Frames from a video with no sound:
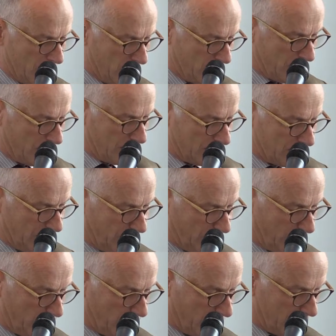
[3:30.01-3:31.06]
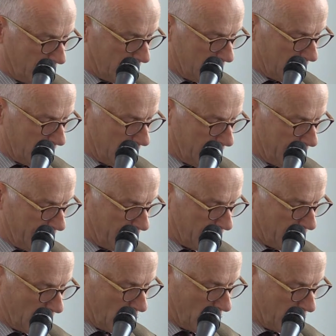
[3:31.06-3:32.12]
during this InfoPoint
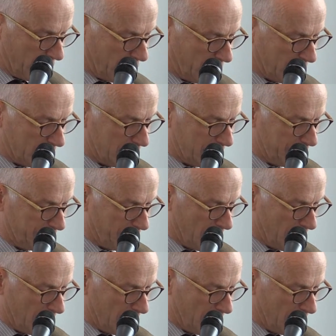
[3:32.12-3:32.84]
conference.